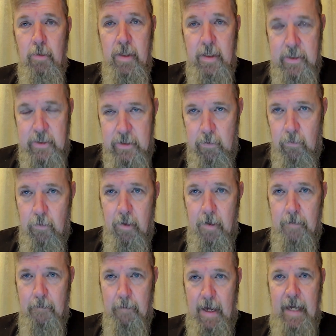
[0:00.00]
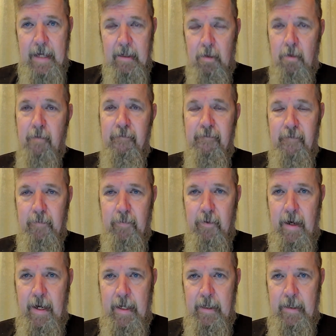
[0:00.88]
to the store and buy a loaf of
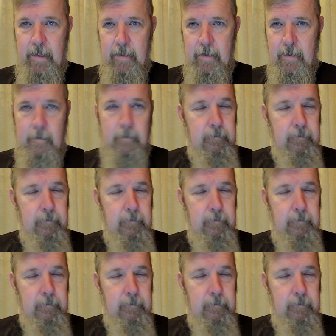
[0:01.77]
bread.